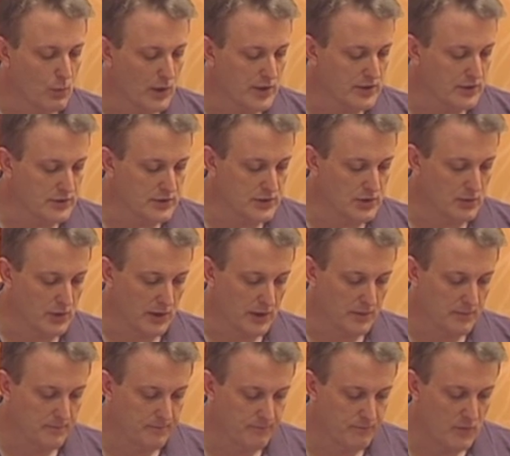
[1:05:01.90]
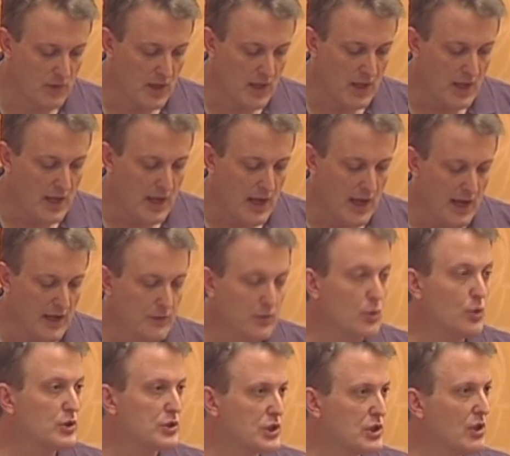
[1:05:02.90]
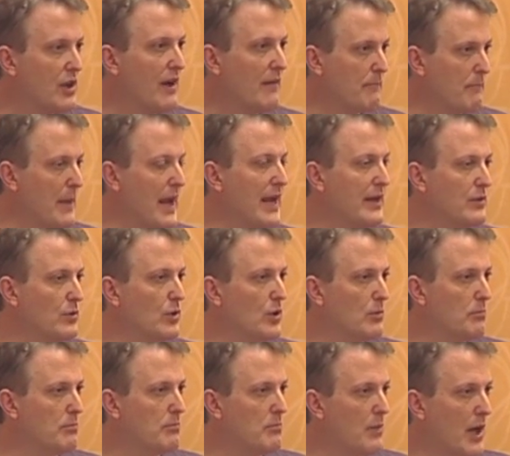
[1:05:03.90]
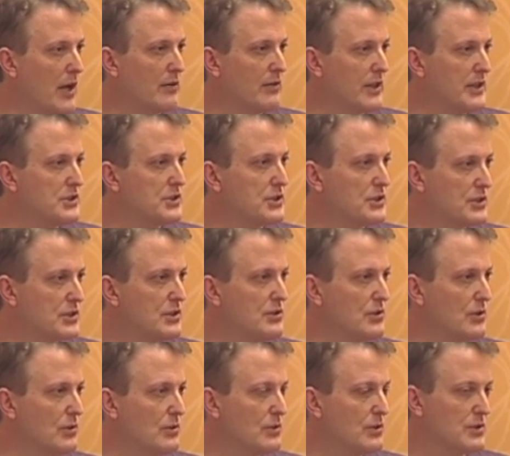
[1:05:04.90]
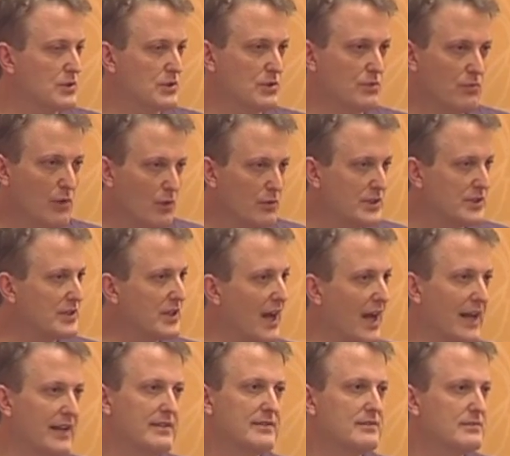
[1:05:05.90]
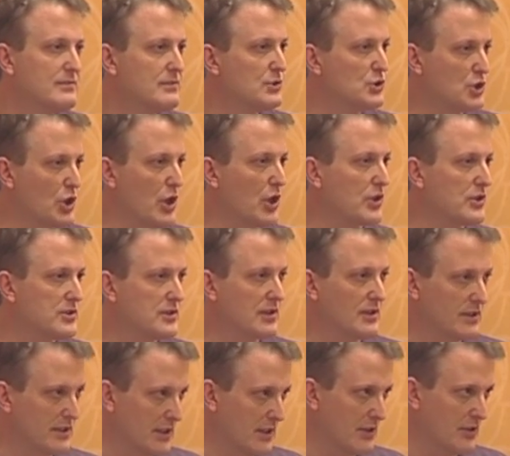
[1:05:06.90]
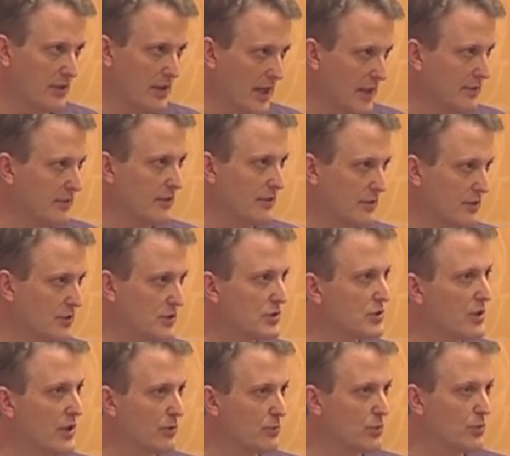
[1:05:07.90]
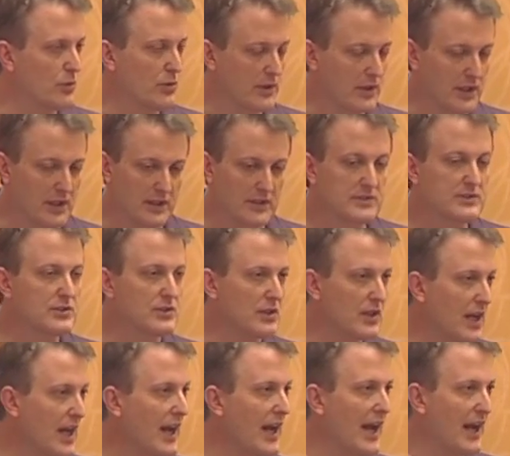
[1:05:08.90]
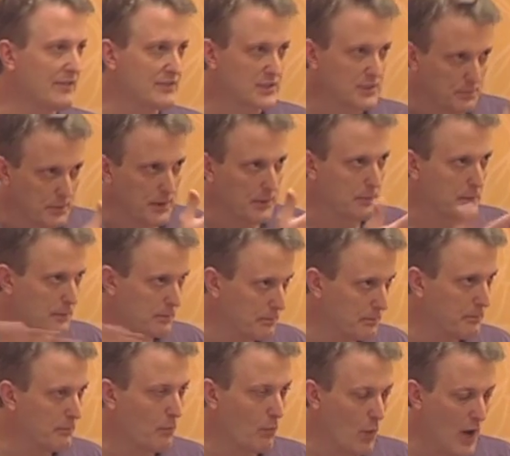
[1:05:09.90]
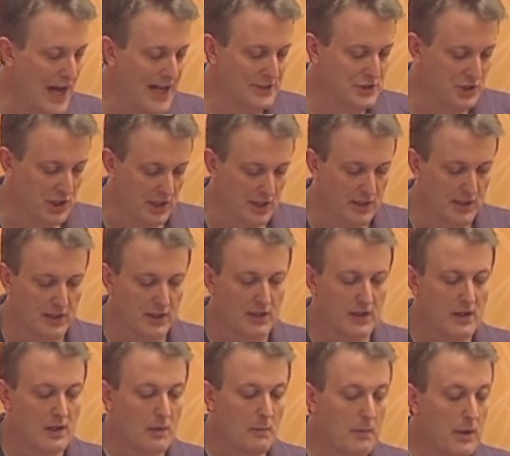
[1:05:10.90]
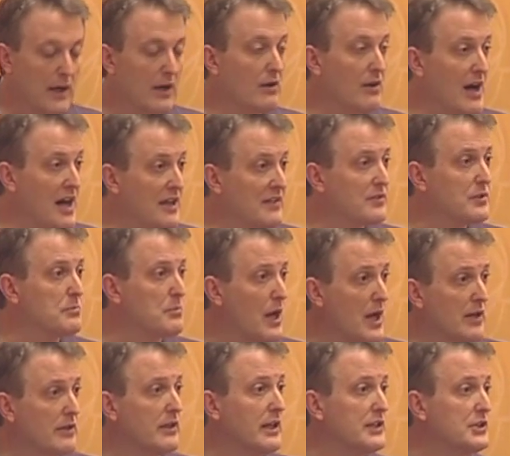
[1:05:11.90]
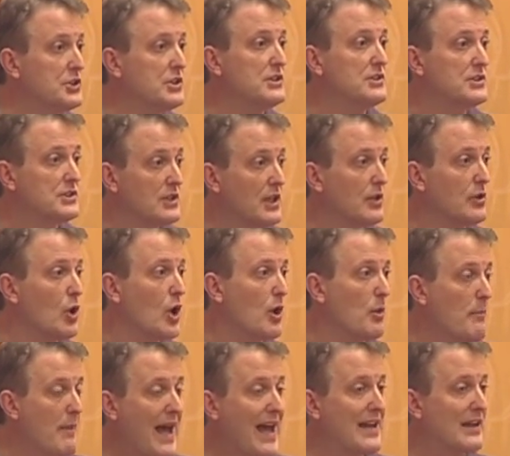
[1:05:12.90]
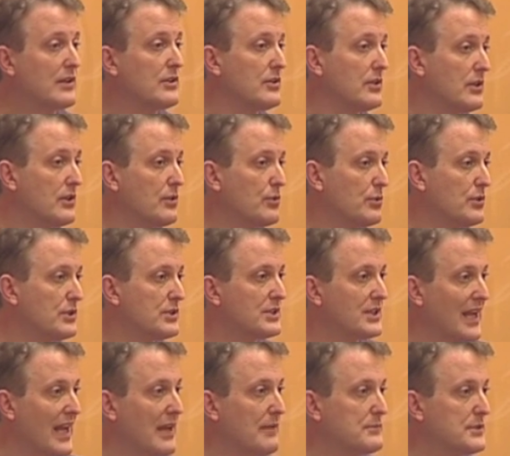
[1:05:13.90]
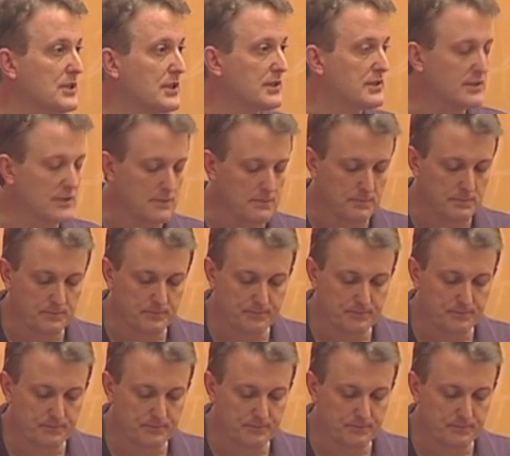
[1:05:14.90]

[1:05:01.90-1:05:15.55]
what they're doing. And of course, you have manual moderation too, because you've always got jerks on the internet that are going to try to ruin things. So you got to have some people watching. But a lot of the moderation is done automatically through this game system.